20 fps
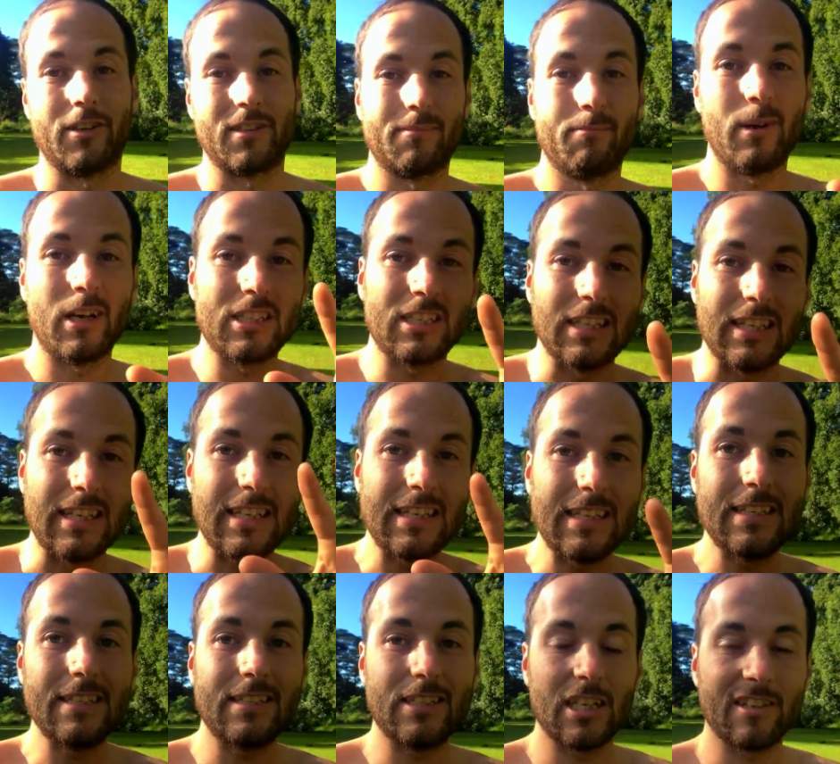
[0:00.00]
It's much
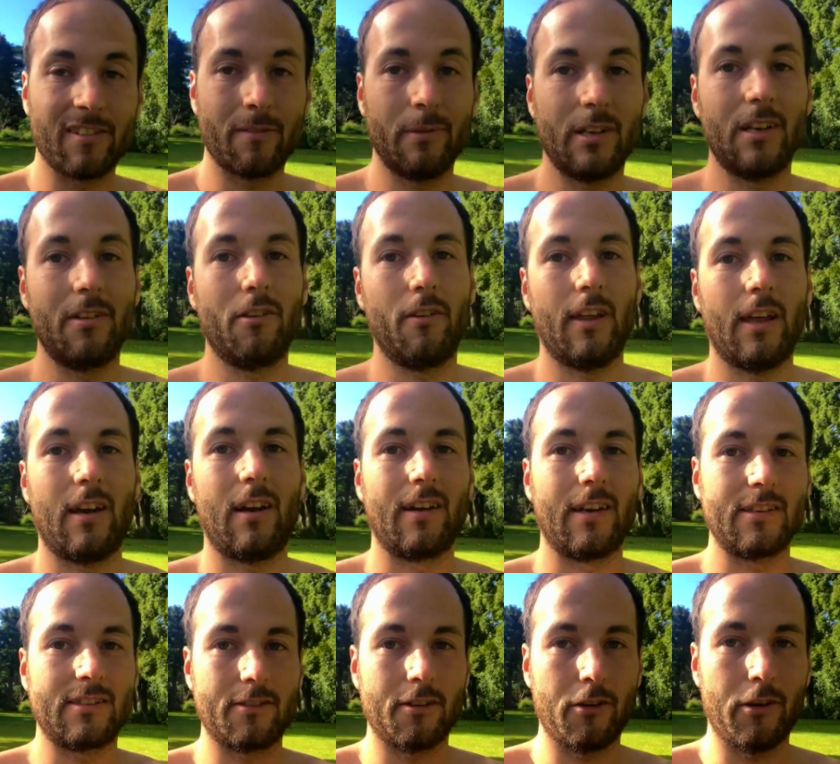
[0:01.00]
easier for me to do that
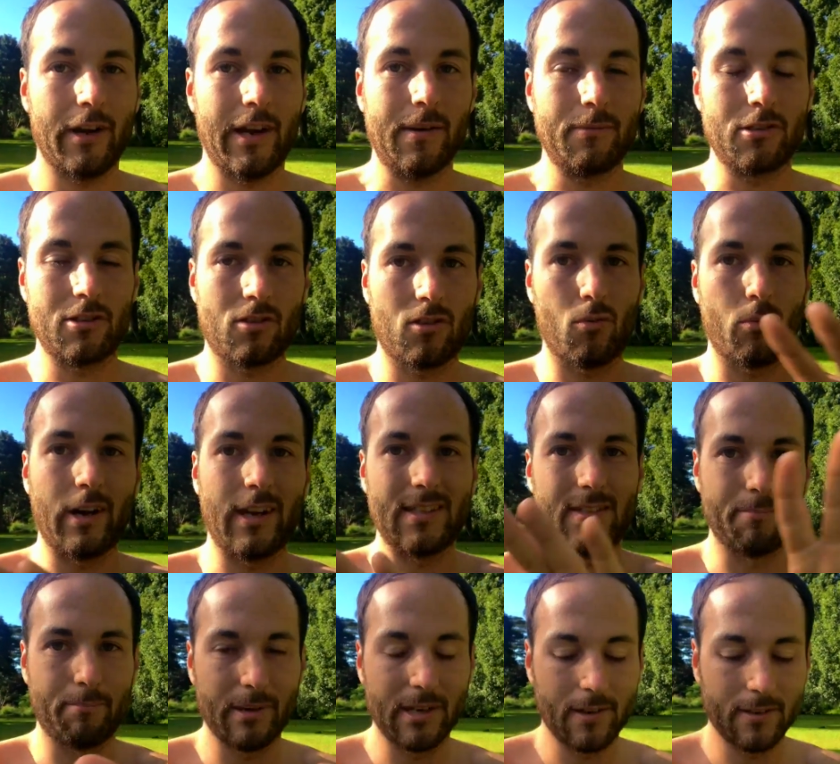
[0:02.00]
on Instagram, just the way
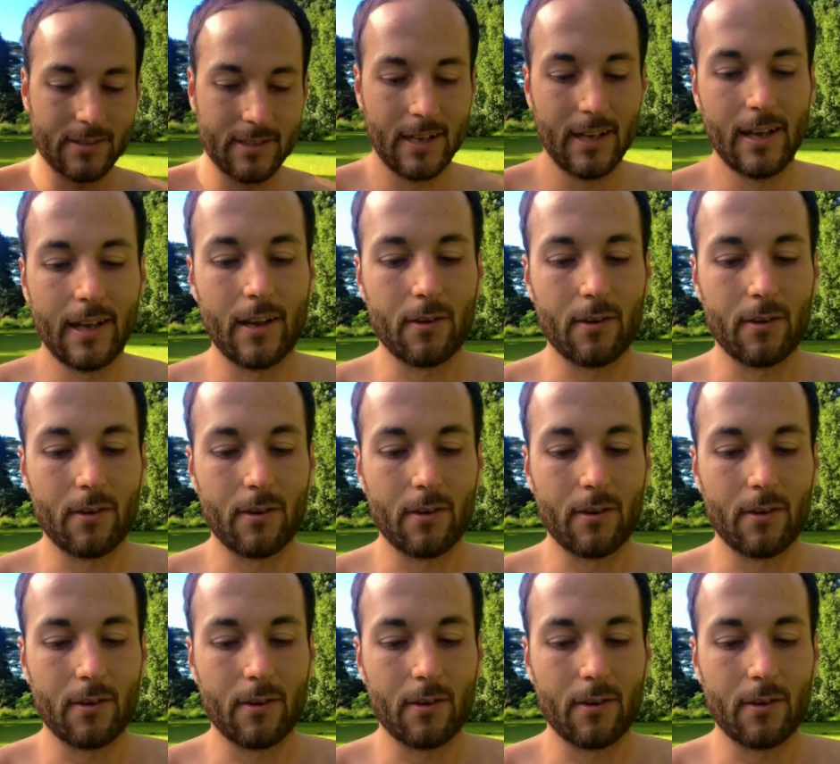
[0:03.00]
it's built,